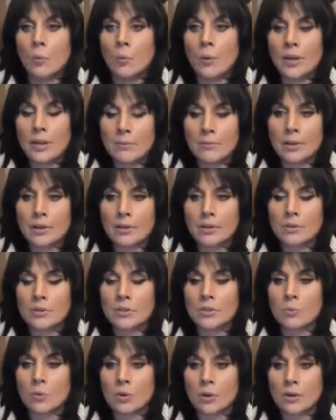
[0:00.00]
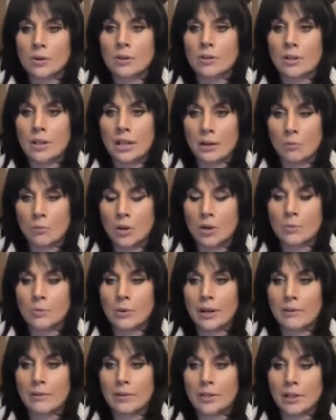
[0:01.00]
windmills were in one
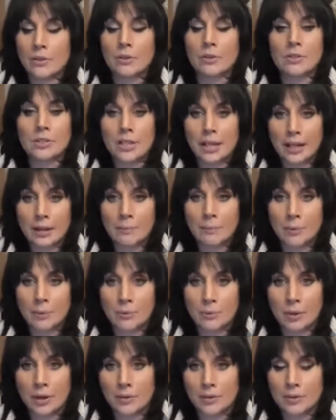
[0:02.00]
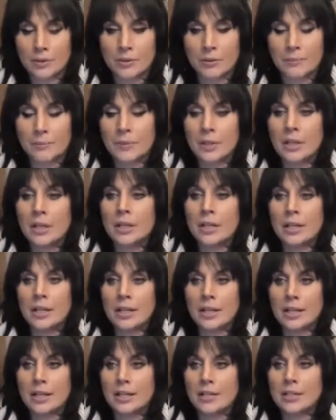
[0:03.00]
way or another tampered with
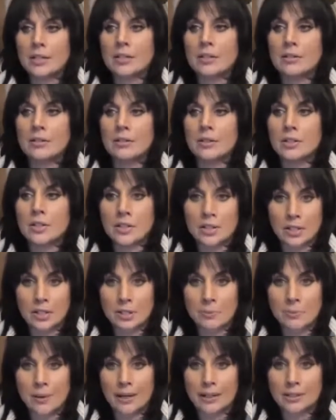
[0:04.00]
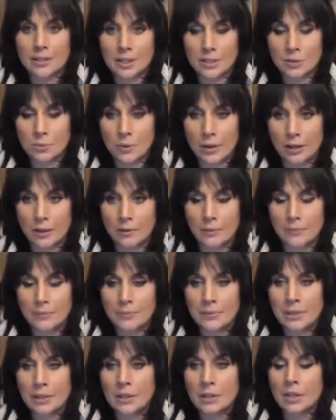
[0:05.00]
is suspect as well.
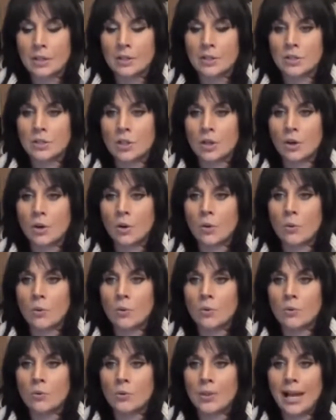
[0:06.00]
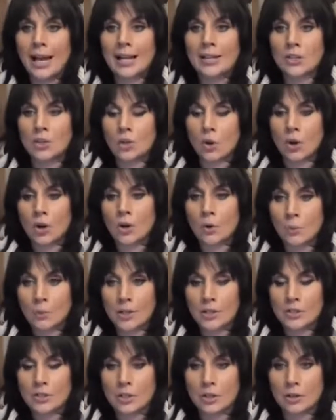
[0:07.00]
So that dark
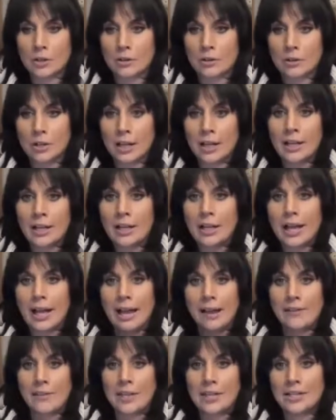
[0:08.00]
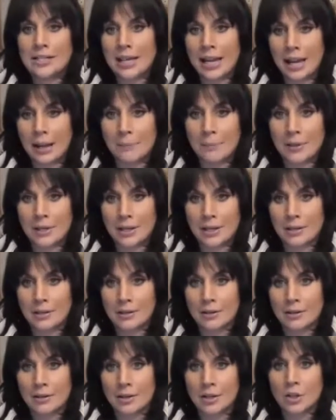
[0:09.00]
winter and this
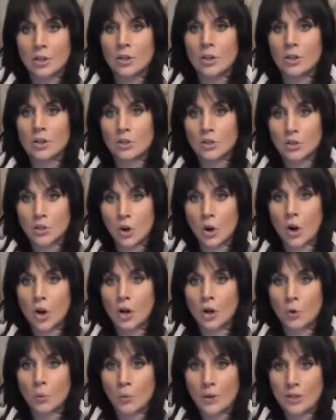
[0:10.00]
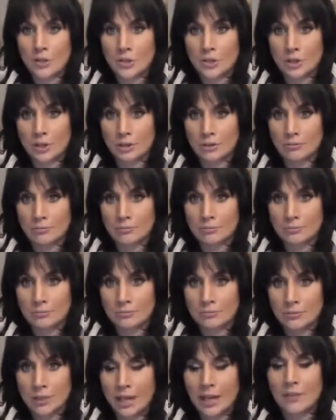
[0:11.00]
happening dark winter
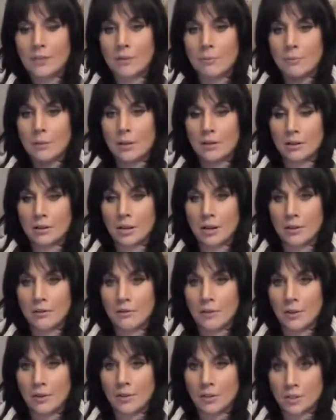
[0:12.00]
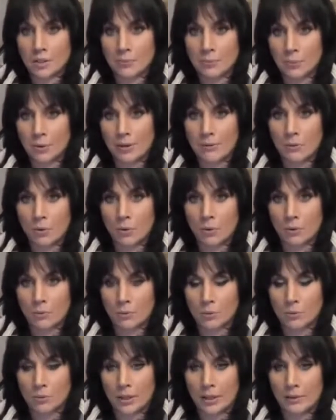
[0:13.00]
in the middle of the Supreme Court
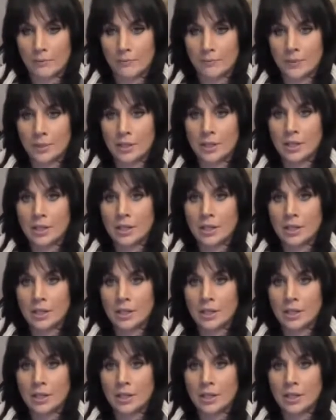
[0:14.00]
ruling,